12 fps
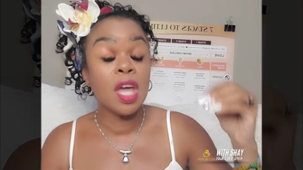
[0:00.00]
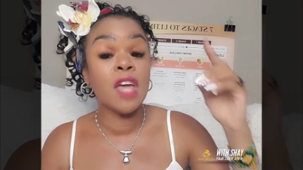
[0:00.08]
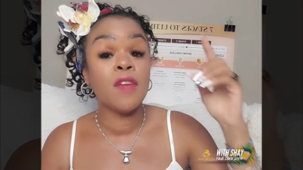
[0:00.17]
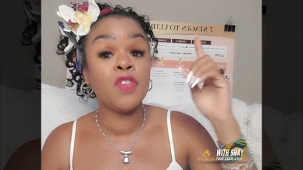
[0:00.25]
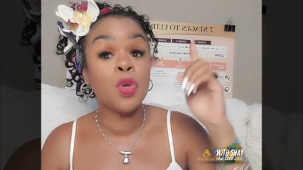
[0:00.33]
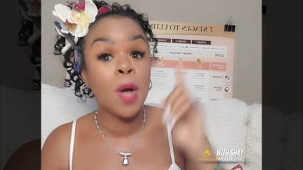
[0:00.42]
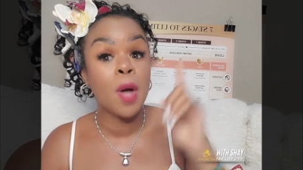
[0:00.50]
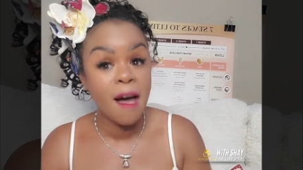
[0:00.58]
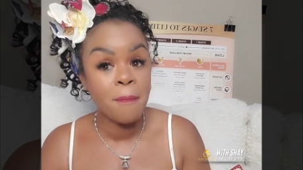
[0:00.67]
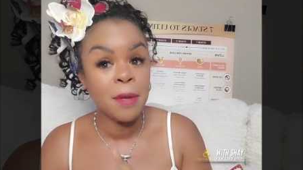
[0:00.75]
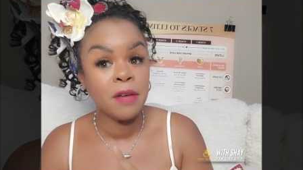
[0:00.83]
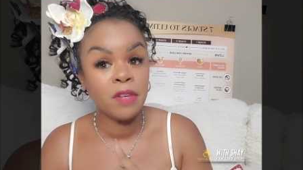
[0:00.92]
if you
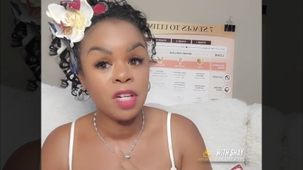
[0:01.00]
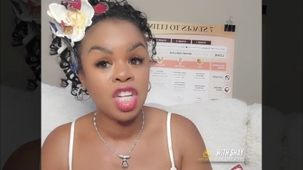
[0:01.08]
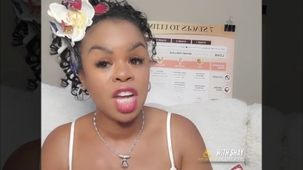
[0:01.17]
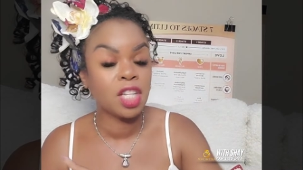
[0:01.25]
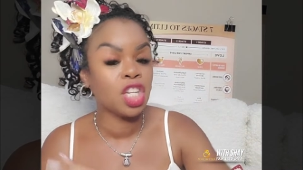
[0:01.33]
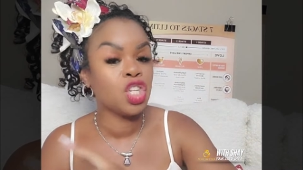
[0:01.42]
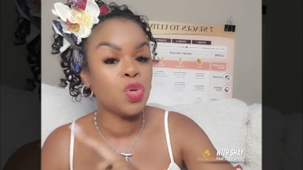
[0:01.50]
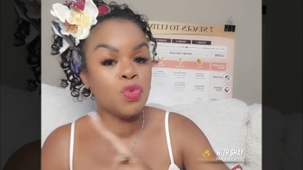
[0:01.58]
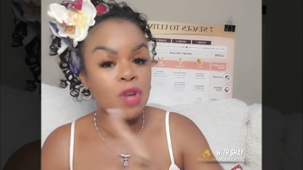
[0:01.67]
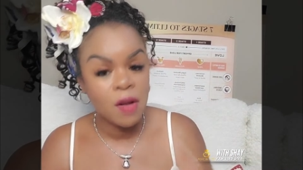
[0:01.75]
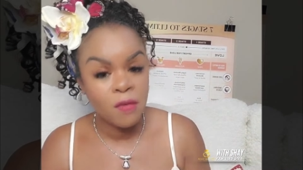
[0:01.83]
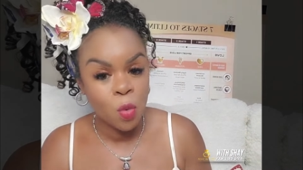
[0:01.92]
have been rejected, you
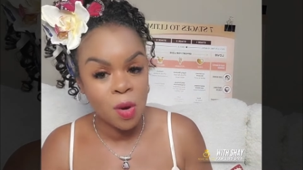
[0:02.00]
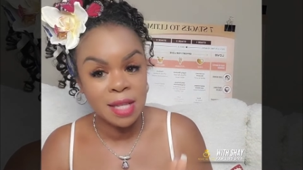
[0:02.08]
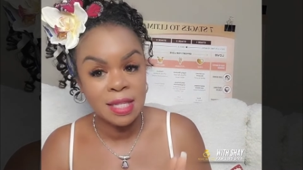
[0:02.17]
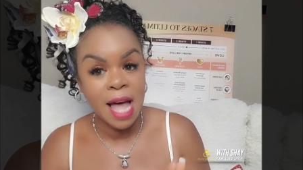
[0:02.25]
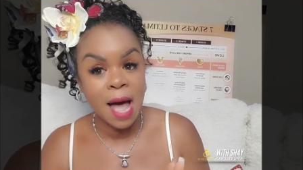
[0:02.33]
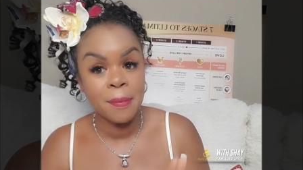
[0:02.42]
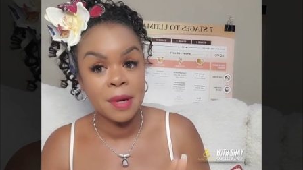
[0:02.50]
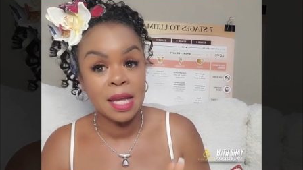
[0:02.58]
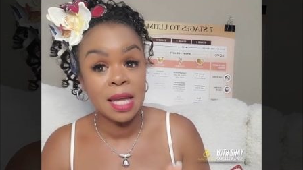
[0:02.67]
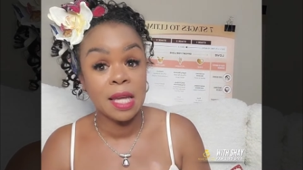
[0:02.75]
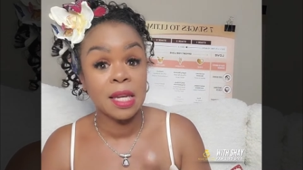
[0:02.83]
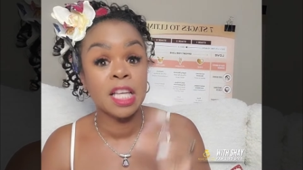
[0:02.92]
never want it to happen
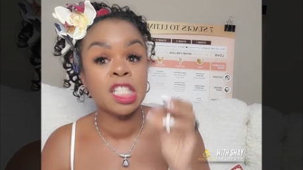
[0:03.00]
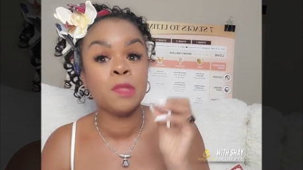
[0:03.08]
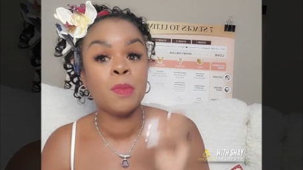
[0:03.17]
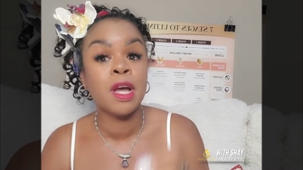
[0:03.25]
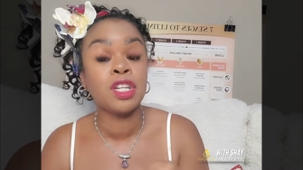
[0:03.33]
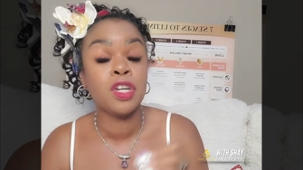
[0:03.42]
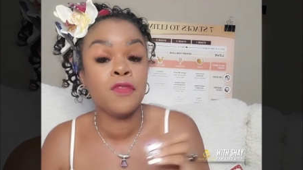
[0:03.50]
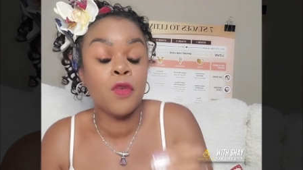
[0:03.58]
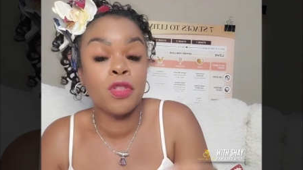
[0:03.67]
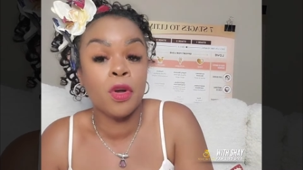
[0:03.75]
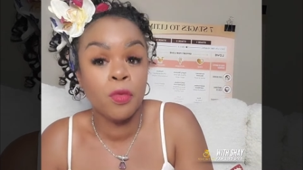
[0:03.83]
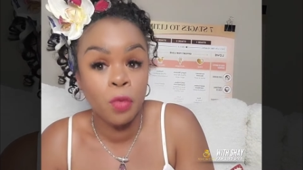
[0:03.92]
again, especially for
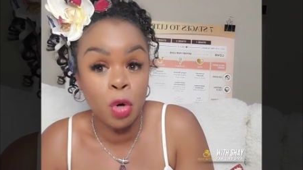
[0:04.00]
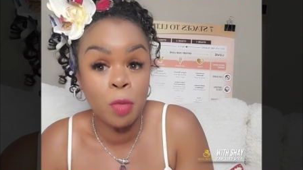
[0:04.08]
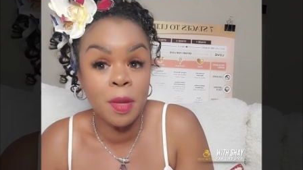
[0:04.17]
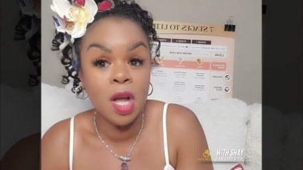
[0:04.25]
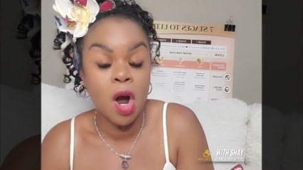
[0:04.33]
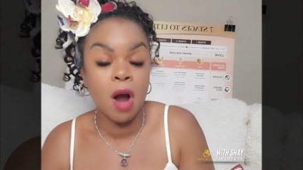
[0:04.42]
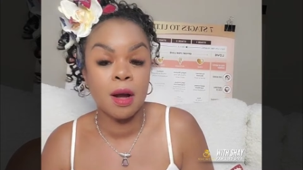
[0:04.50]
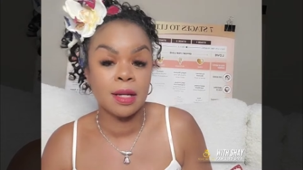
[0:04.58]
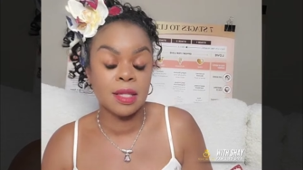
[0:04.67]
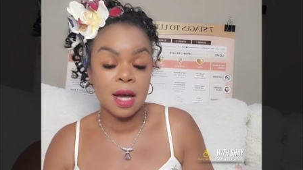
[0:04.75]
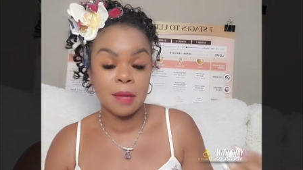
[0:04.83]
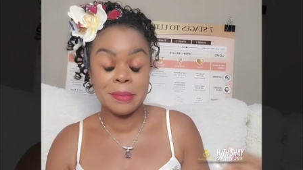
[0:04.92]
the Ruby
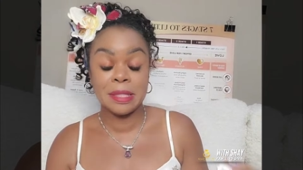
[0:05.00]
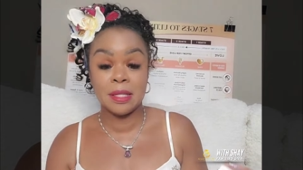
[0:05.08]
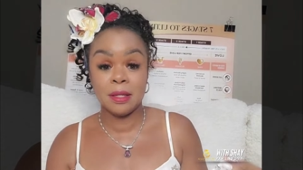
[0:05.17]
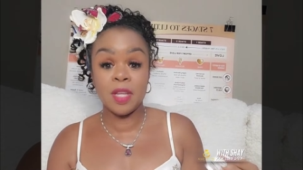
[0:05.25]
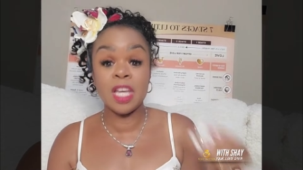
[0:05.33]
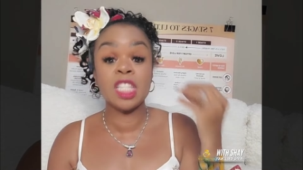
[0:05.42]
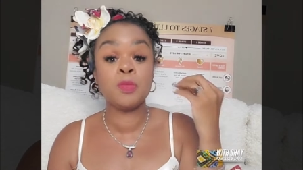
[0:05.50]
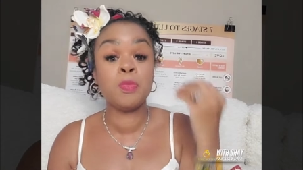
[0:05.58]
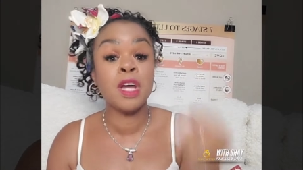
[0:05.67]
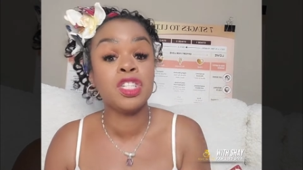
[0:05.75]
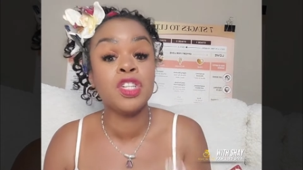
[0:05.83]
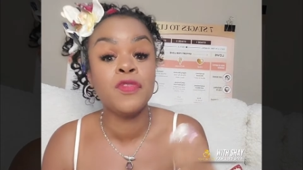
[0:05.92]
archetypes.
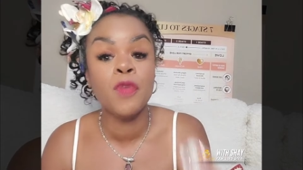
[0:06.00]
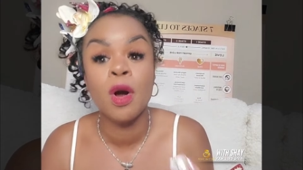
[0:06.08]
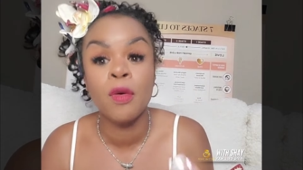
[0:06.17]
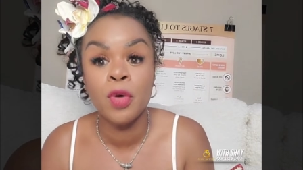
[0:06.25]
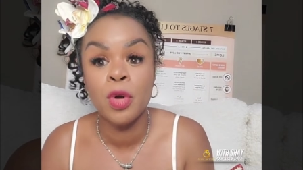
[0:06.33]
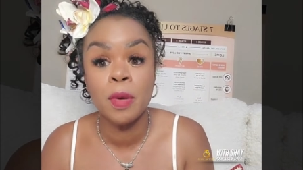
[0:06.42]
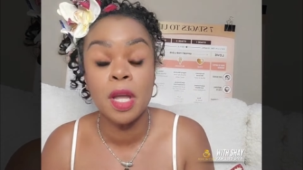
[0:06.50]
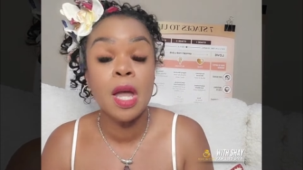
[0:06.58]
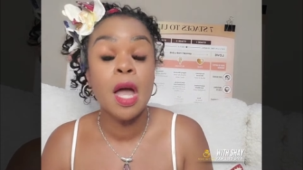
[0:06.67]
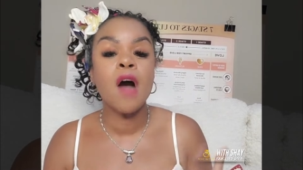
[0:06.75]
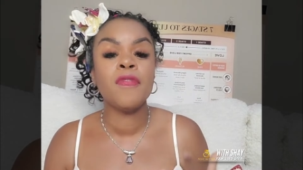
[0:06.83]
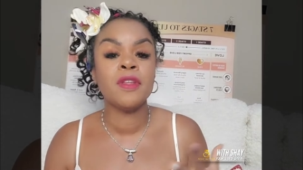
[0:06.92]
Especially for a Ruby.
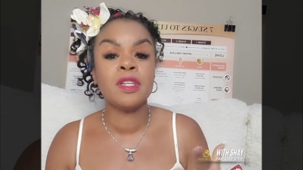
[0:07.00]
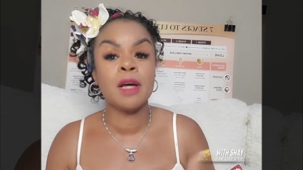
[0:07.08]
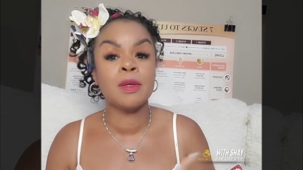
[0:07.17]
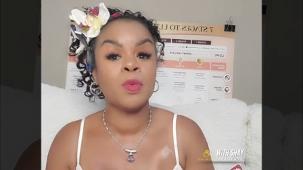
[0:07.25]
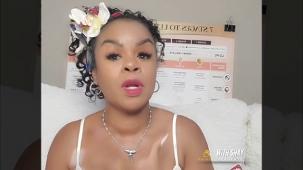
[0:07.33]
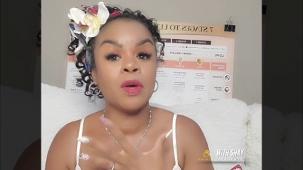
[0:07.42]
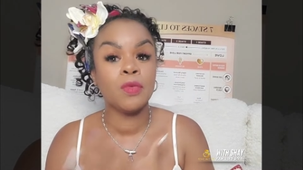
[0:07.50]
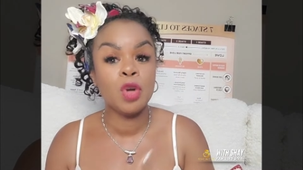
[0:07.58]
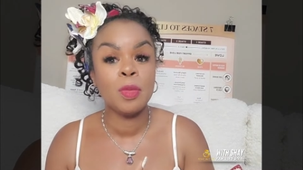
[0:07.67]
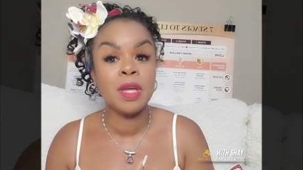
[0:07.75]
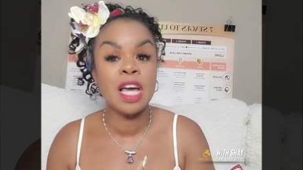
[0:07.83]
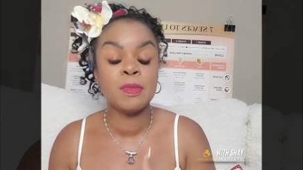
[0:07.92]
Oftentimes when a
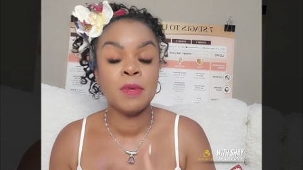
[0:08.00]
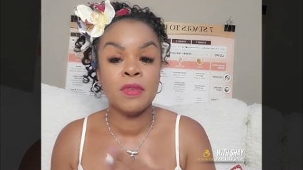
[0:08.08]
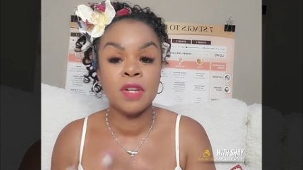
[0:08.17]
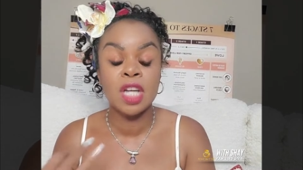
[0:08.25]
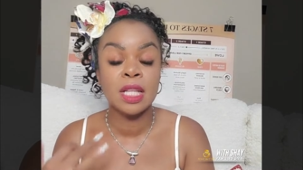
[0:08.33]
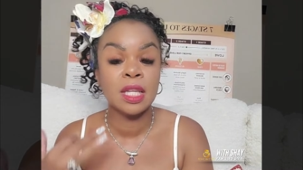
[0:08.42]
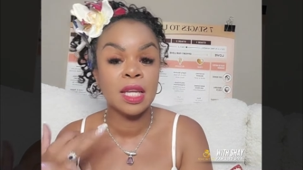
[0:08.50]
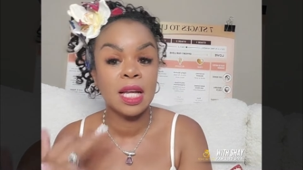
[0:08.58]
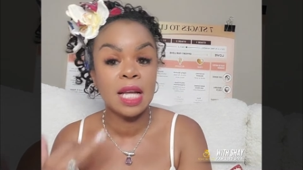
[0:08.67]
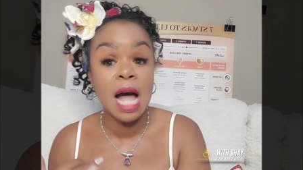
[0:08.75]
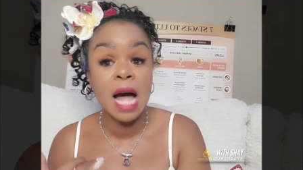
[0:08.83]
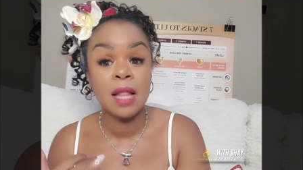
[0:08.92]
Ruby has been rejected in
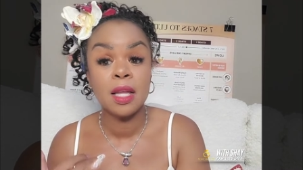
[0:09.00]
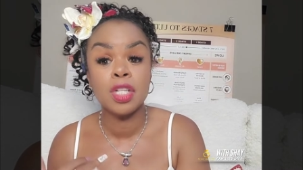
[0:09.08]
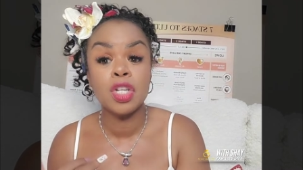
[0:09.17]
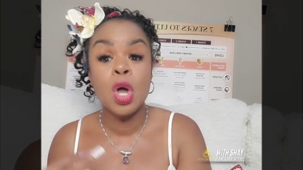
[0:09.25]
college